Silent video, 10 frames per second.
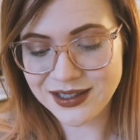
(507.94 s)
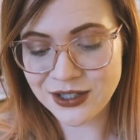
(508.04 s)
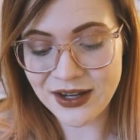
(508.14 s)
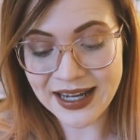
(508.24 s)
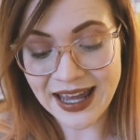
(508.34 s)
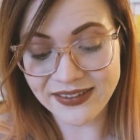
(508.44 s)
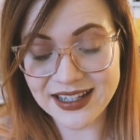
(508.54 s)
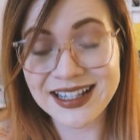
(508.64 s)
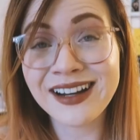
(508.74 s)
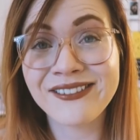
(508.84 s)
So again,
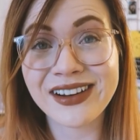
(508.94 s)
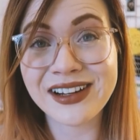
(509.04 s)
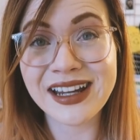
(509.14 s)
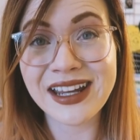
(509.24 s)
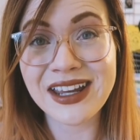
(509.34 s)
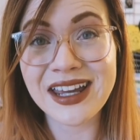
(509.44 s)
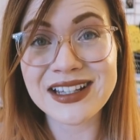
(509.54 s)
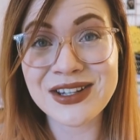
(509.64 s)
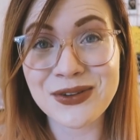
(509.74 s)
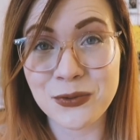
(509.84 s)
these are
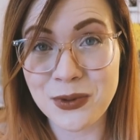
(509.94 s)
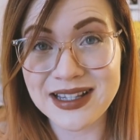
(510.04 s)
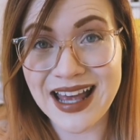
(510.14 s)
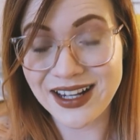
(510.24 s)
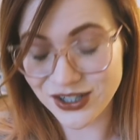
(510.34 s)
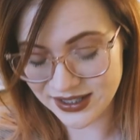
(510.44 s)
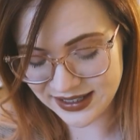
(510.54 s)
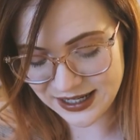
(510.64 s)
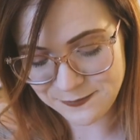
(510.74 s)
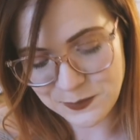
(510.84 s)
very sort of Wes
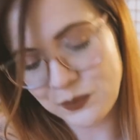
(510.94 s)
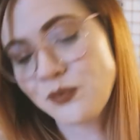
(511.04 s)
Anderson-y.